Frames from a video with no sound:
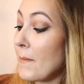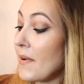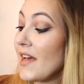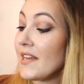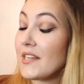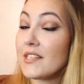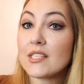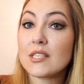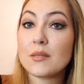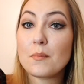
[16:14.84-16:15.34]

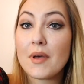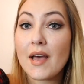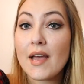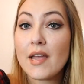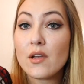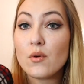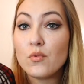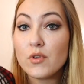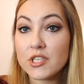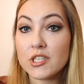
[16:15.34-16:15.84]
but
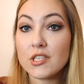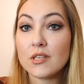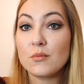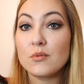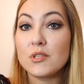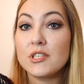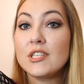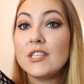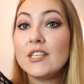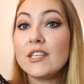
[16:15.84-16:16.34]
my washing
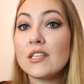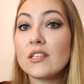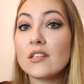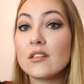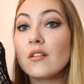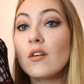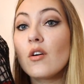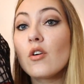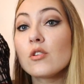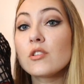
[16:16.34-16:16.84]
machine
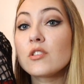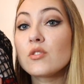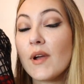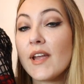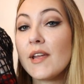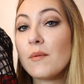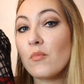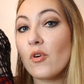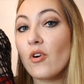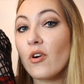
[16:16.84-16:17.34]
holds
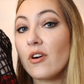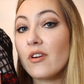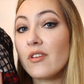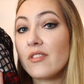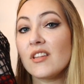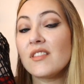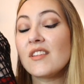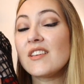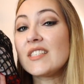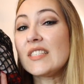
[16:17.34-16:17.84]
way more
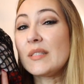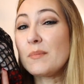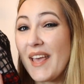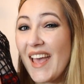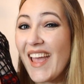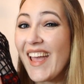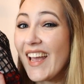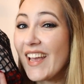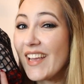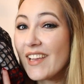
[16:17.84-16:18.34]
than this
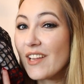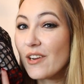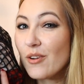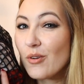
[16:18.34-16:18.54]
bag can